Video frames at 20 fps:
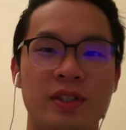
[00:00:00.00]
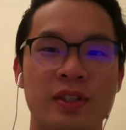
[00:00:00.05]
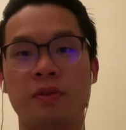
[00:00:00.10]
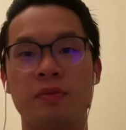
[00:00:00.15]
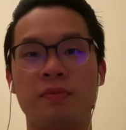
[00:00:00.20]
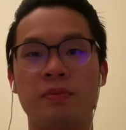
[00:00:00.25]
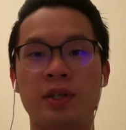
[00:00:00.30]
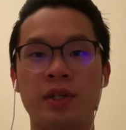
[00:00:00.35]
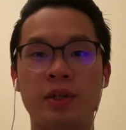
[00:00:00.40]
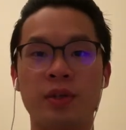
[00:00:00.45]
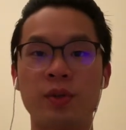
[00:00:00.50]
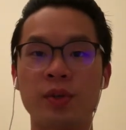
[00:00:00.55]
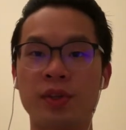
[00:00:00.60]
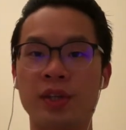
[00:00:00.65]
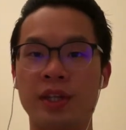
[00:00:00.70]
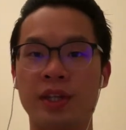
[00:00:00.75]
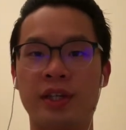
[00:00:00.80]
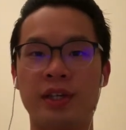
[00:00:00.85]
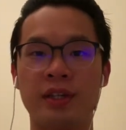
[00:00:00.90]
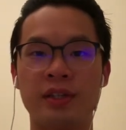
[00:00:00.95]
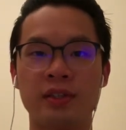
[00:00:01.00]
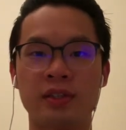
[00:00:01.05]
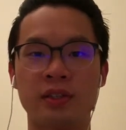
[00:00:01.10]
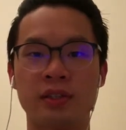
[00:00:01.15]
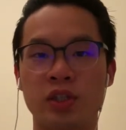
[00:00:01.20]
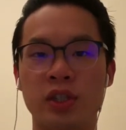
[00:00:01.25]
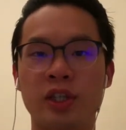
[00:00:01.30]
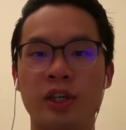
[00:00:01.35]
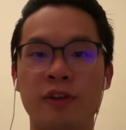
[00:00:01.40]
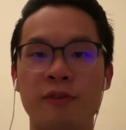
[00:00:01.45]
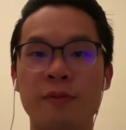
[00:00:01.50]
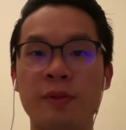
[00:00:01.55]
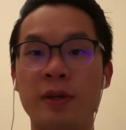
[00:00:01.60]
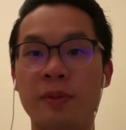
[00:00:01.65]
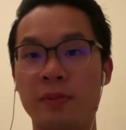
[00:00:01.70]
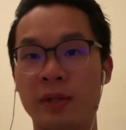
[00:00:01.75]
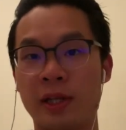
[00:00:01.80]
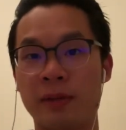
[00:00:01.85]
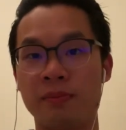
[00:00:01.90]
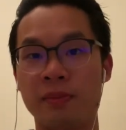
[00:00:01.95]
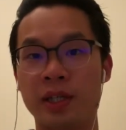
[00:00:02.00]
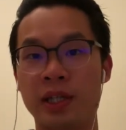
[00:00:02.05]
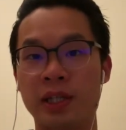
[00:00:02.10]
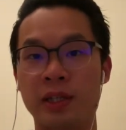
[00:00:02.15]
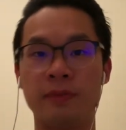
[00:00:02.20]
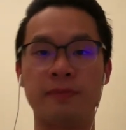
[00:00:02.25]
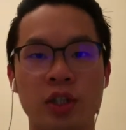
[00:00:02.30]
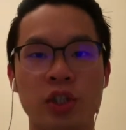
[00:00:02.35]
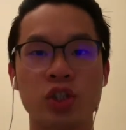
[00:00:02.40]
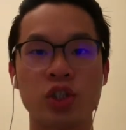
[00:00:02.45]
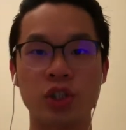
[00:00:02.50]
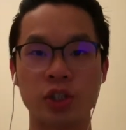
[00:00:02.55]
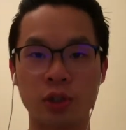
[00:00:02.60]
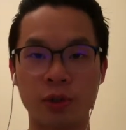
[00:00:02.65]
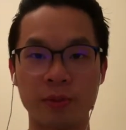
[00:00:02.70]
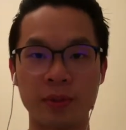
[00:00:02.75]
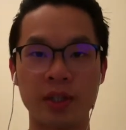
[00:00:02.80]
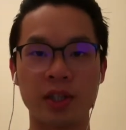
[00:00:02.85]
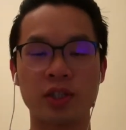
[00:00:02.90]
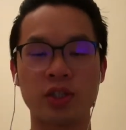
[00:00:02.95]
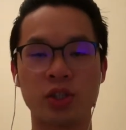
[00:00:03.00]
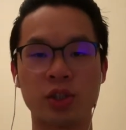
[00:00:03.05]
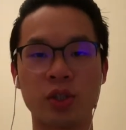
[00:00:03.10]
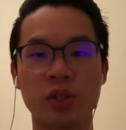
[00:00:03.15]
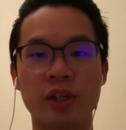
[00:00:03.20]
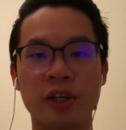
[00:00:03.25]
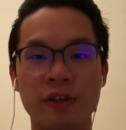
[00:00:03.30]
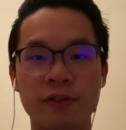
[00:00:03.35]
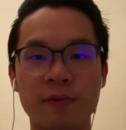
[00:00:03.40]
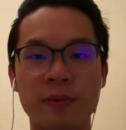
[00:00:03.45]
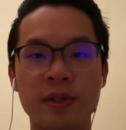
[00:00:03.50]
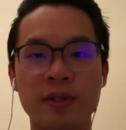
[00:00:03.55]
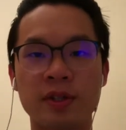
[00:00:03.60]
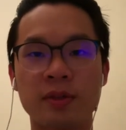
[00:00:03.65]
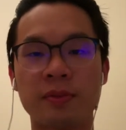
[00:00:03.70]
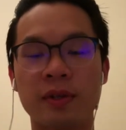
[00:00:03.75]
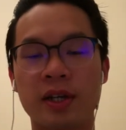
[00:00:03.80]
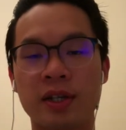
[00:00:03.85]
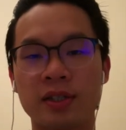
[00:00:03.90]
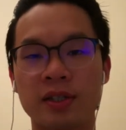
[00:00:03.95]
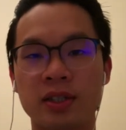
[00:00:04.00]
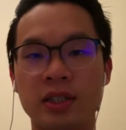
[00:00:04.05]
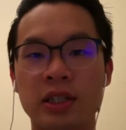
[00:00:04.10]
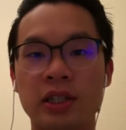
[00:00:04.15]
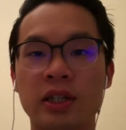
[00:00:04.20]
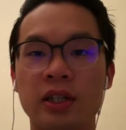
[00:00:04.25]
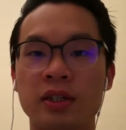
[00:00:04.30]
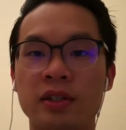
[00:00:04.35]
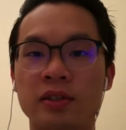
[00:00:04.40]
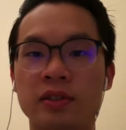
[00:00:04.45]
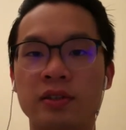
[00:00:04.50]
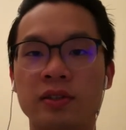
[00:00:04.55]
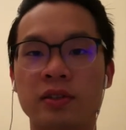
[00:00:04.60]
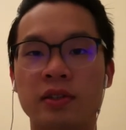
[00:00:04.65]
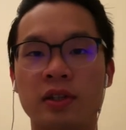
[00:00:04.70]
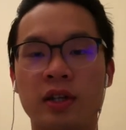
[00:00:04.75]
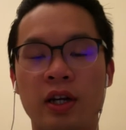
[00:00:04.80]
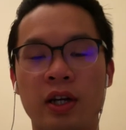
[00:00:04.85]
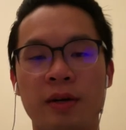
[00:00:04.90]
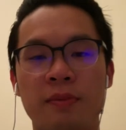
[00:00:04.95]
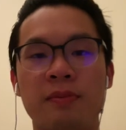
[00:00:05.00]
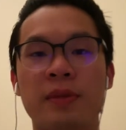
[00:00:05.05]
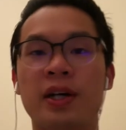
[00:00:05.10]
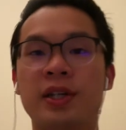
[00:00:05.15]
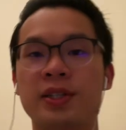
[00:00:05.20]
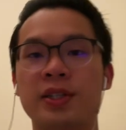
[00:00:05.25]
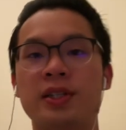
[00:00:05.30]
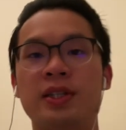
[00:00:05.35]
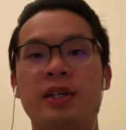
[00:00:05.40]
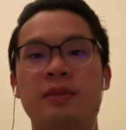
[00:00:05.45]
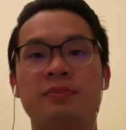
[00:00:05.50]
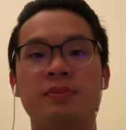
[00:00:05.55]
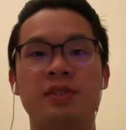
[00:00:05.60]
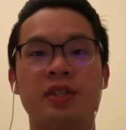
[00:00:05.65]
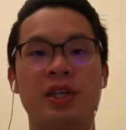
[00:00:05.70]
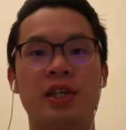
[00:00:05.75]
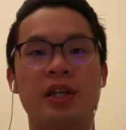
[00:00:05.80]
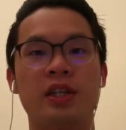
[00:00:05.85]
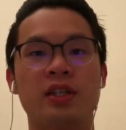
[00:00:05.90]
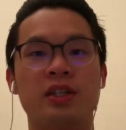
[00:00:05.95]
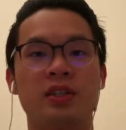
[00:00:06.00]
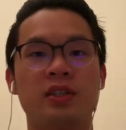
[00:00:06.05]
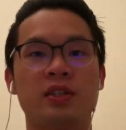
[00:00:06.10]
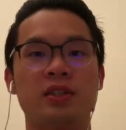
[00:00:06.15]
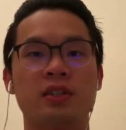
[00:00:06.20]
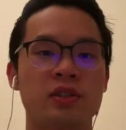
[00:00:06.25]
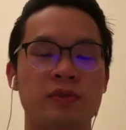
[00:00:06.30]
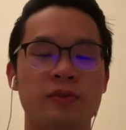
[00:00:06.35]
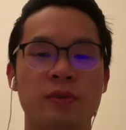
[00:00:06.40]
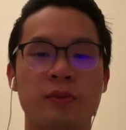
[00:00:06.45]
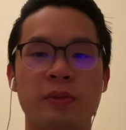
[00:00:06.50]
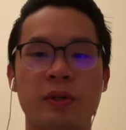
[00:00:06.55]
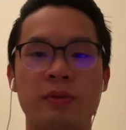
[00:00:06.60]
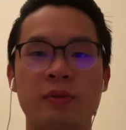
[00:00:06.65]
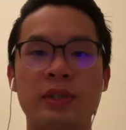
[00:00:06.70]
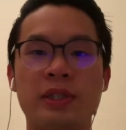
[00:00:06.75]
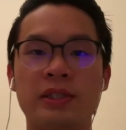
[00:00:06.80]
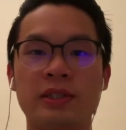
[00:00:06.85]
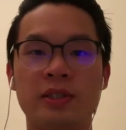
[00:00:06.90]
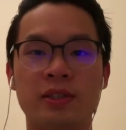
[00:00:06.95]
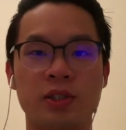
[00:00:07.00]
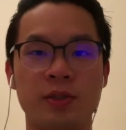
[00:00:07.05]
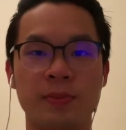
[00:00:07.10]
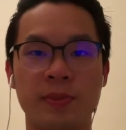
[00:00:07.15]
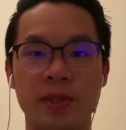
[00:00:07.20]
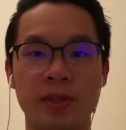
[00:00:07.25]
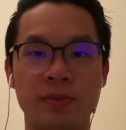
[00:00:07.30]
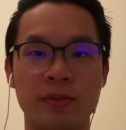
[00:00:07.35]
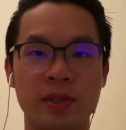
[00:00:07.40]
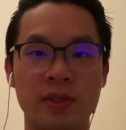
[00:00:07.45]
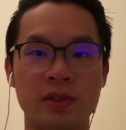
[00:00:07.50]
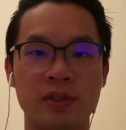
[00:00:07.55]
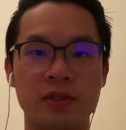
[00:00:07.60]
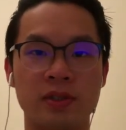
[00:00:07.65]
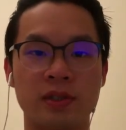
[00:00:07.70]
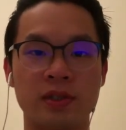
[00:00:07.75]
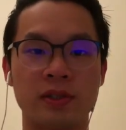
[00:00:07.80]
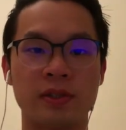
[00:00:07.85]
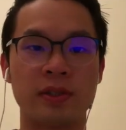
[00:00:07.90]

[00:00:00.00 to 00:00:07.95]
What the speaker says: But the good thing is, she gave me a plan B. She told me that she could give me some STR market update for my research purpose.